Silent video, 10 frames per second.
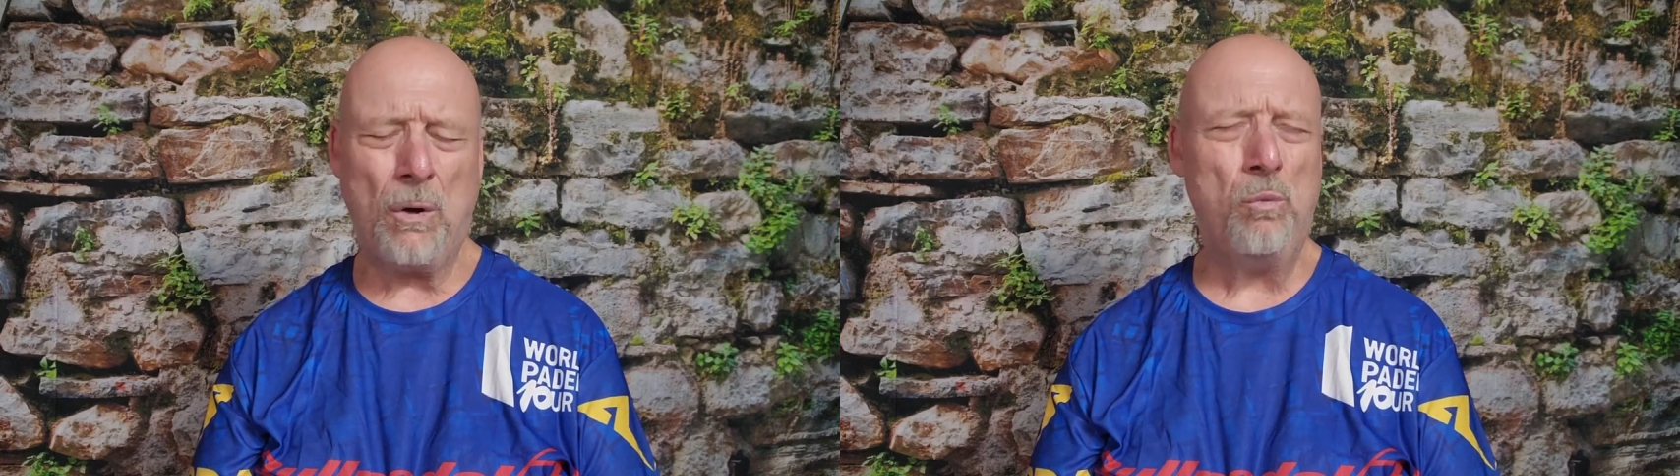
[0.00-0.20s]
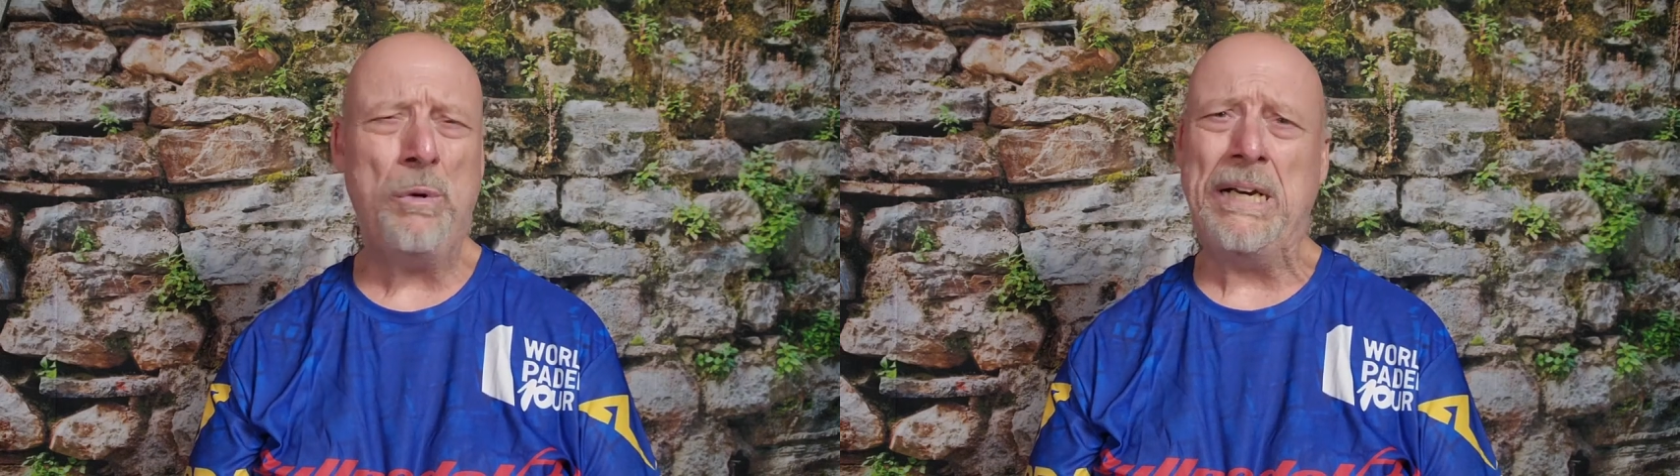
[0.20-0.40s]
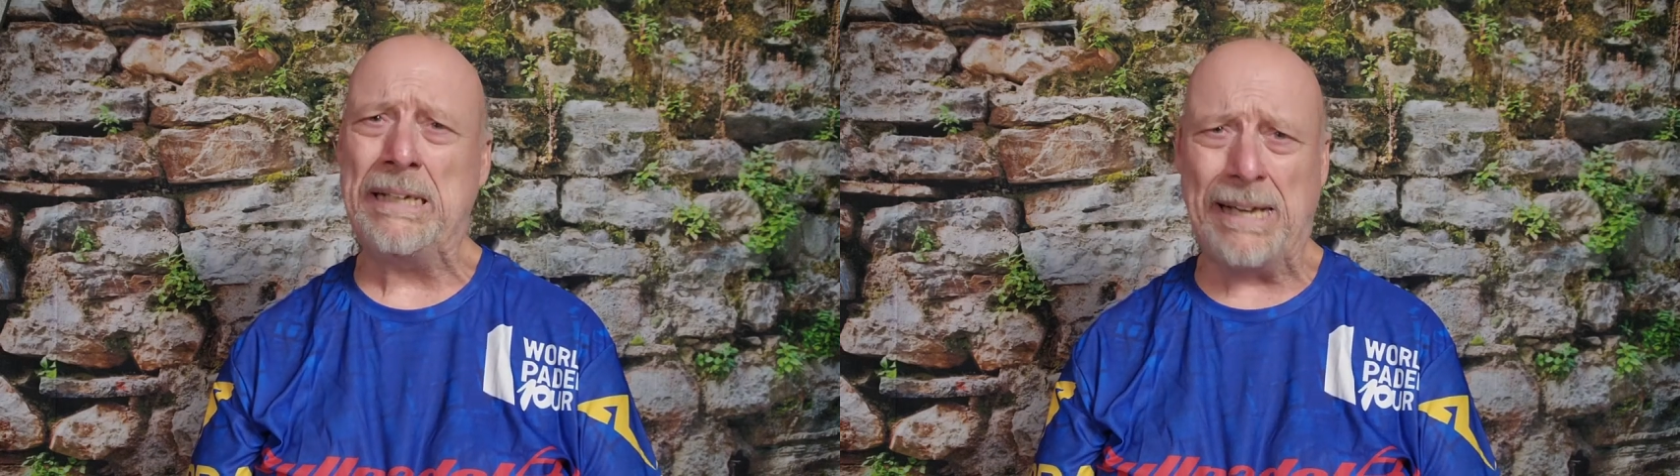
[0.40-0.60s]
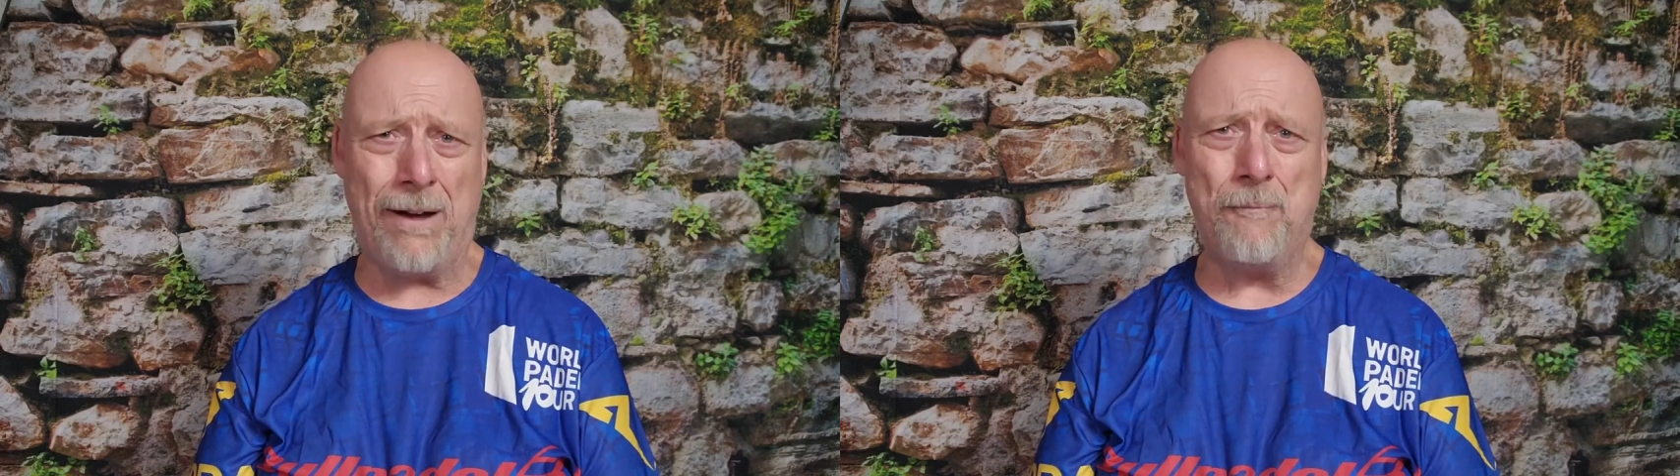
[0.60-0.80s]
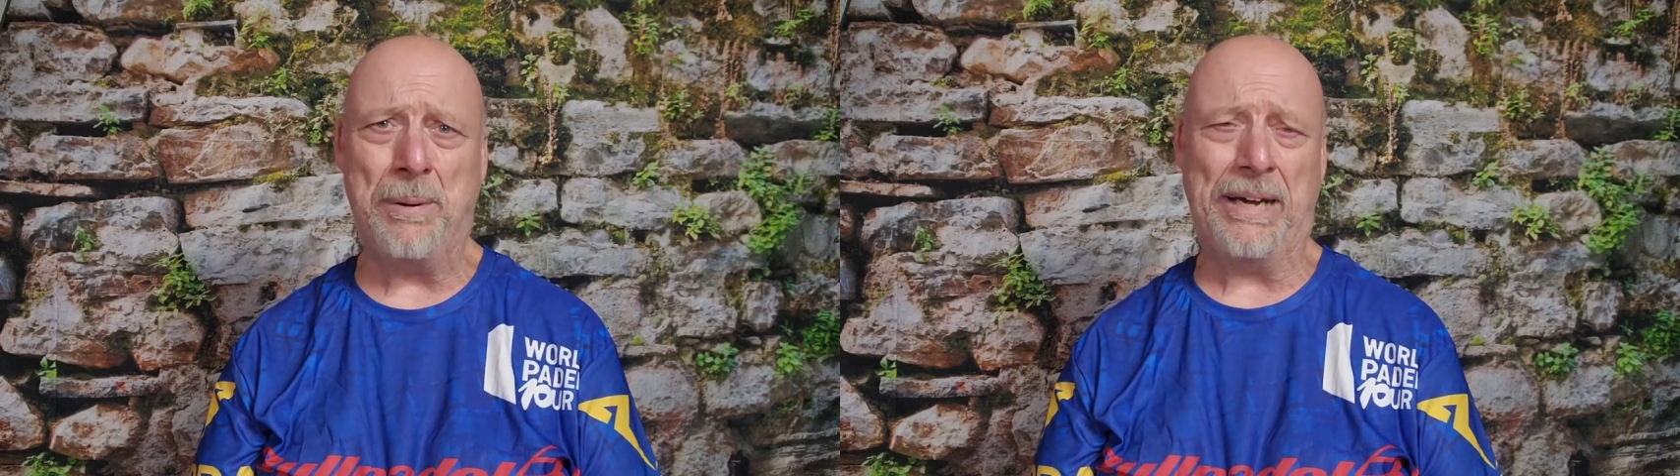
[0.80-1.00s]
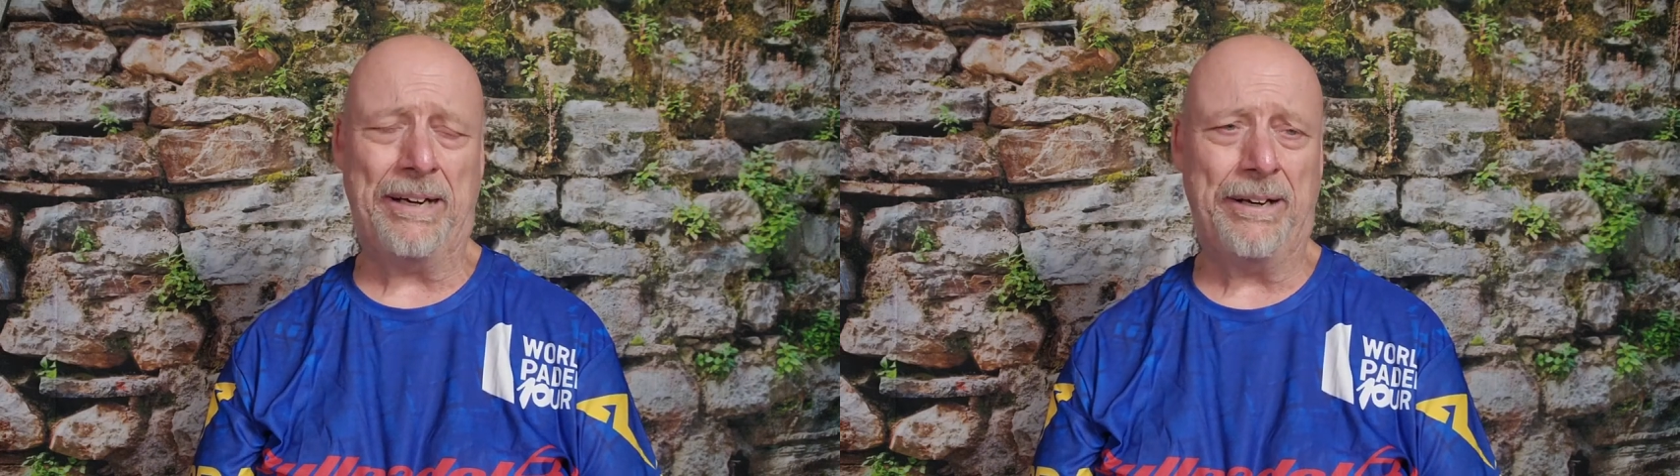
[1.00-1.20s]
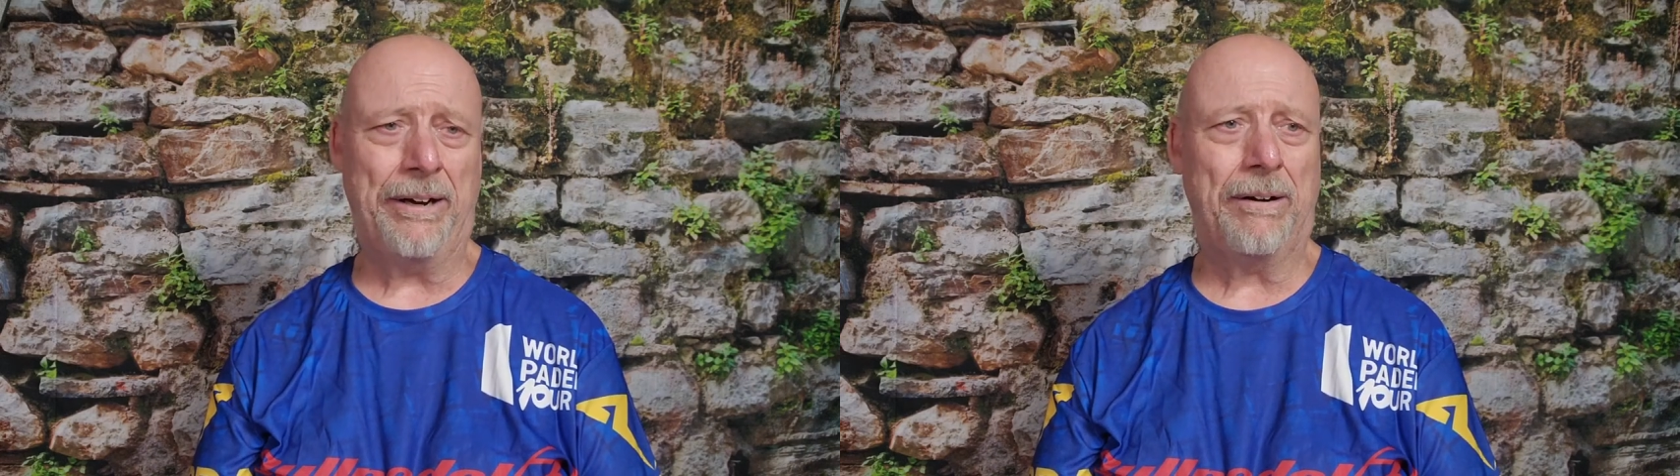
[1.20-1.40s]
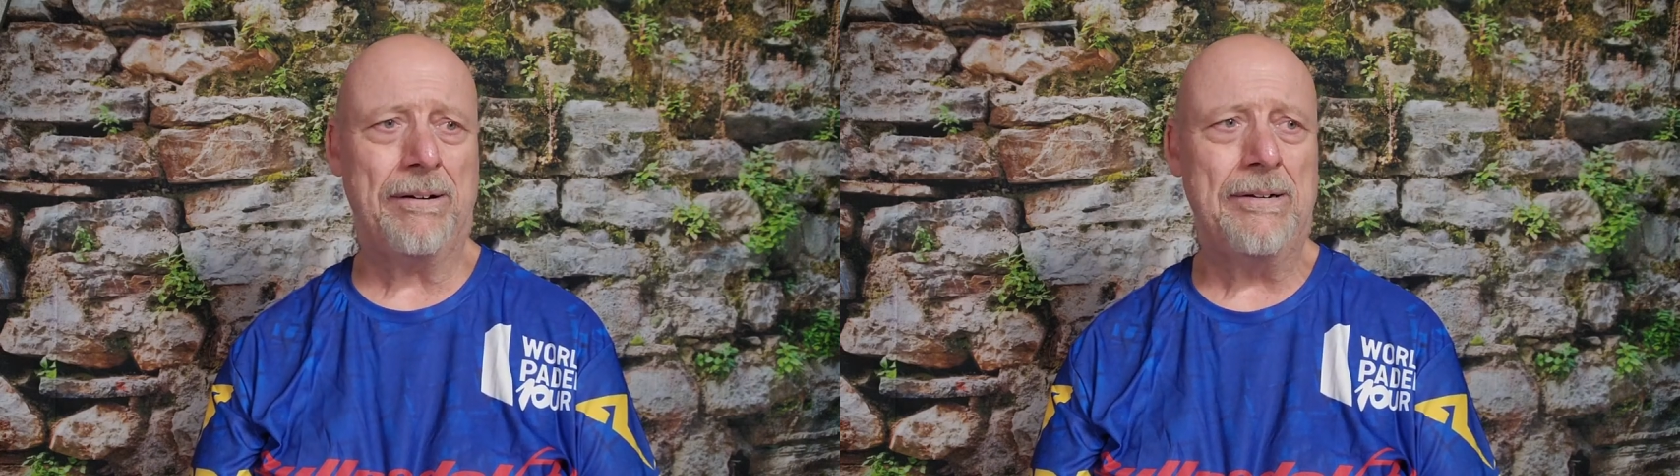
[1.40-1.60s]
We love being
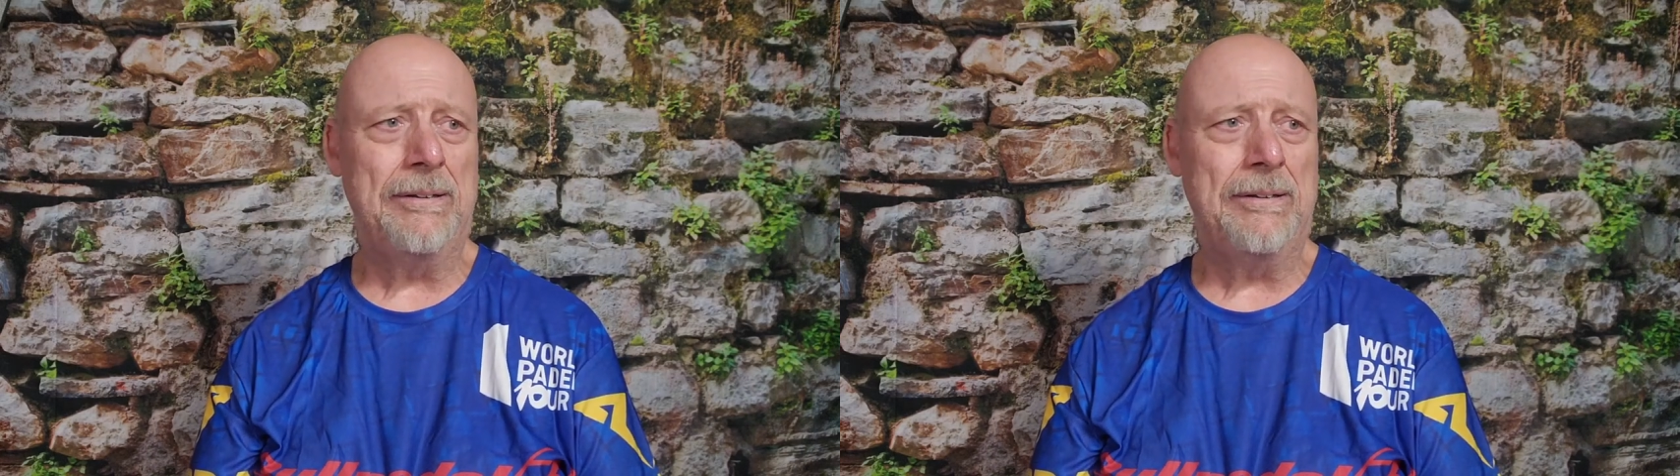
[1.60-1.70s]
here.